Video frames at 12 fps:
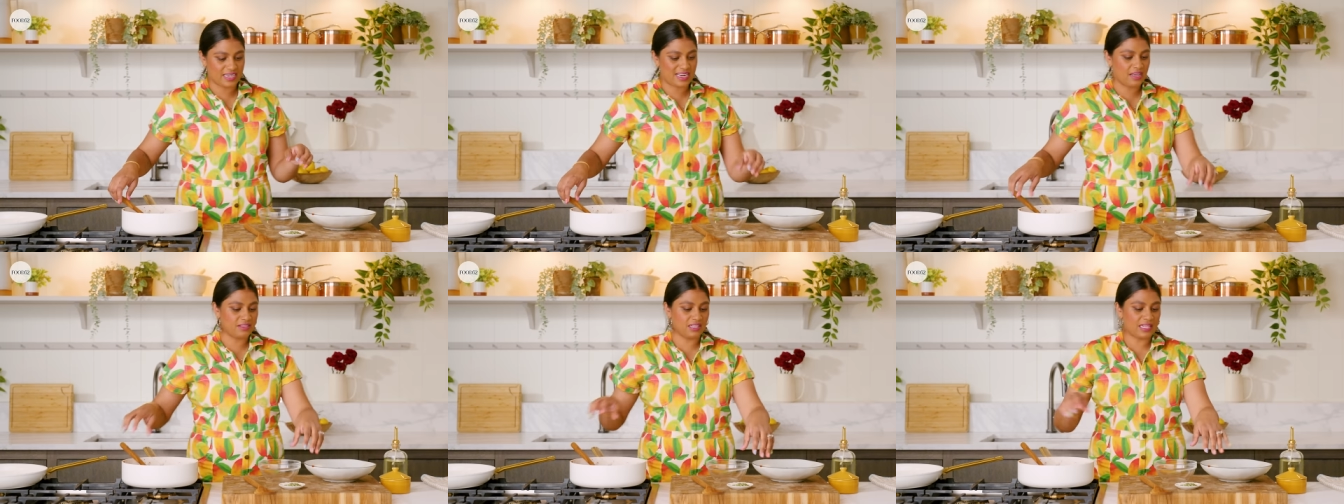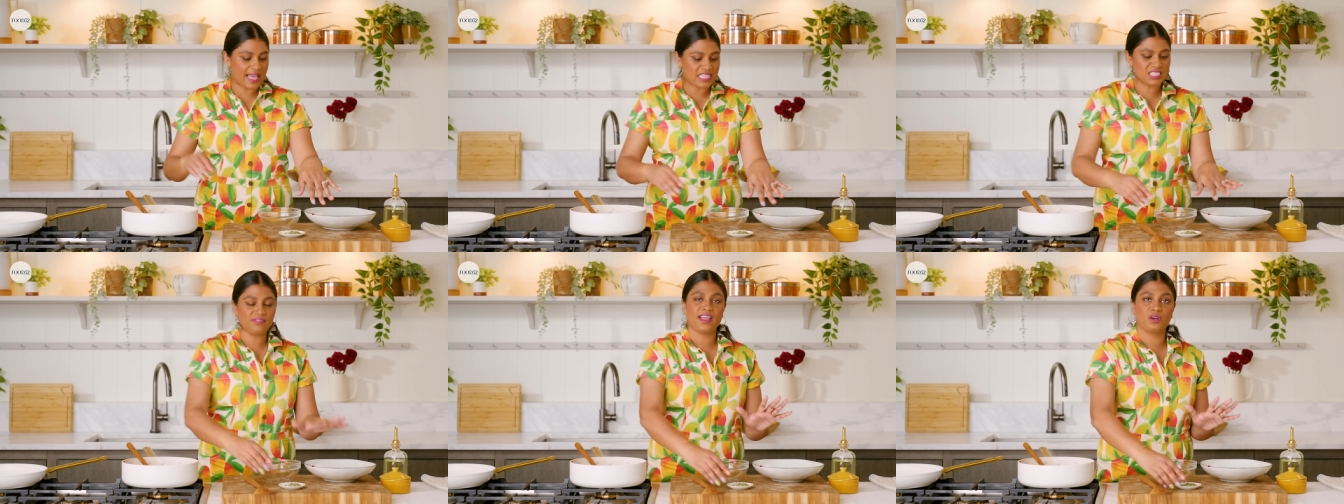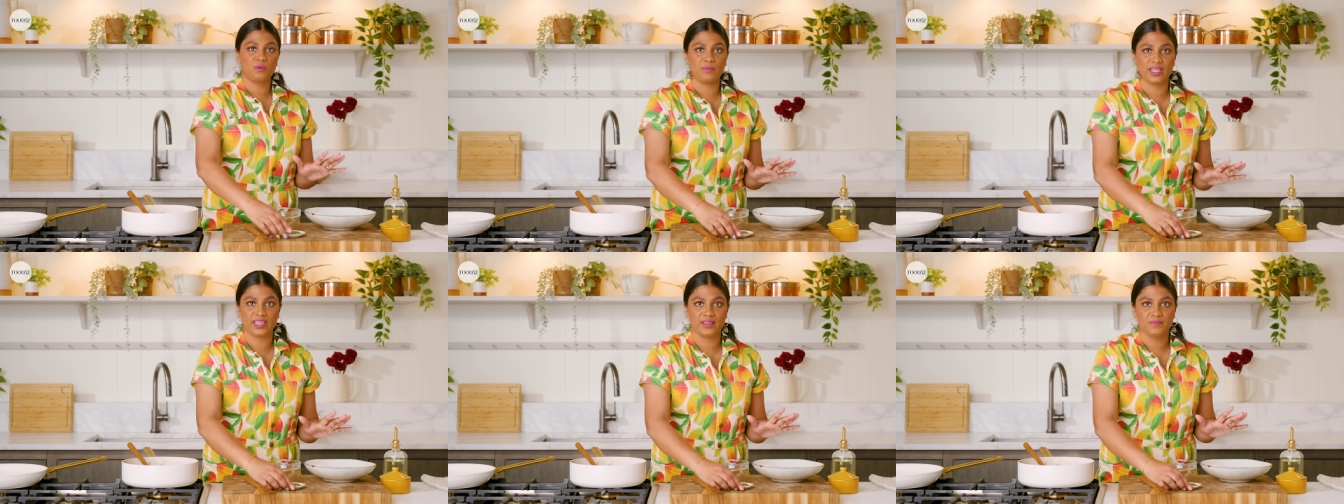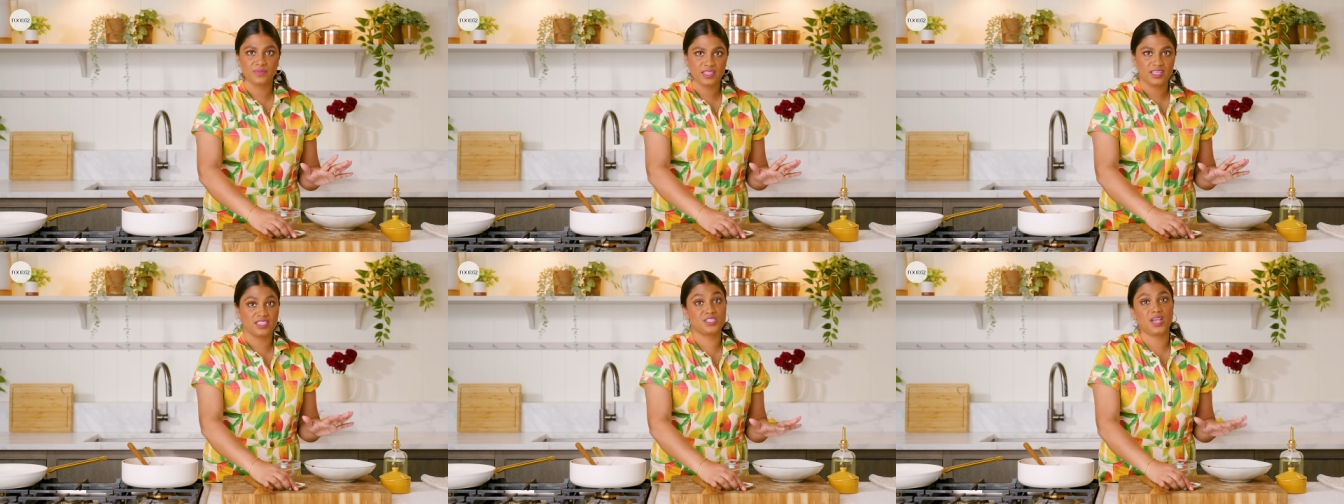Now the last final bit
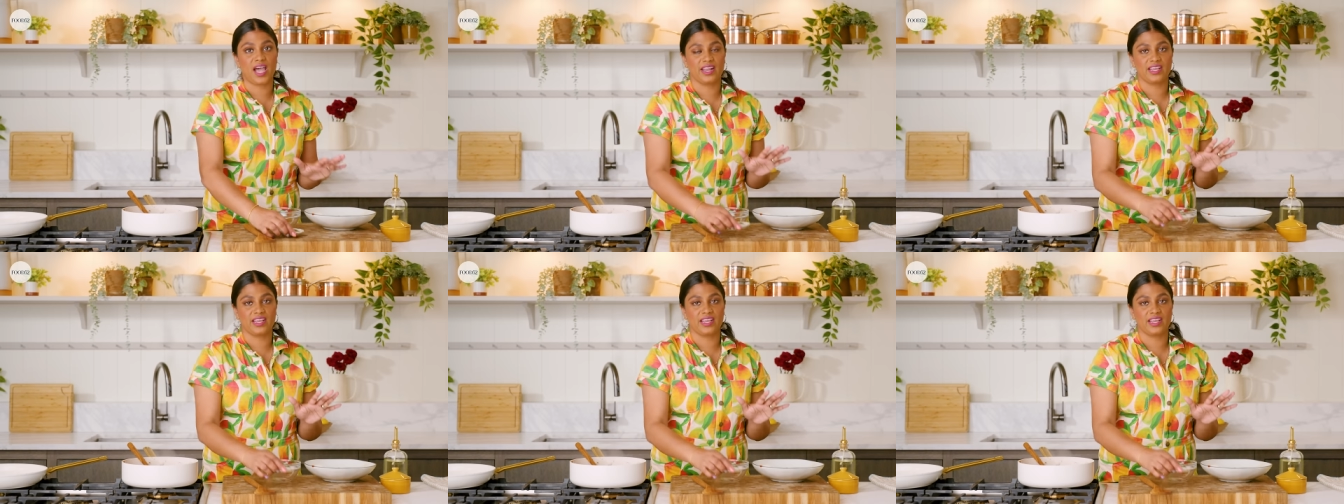is to add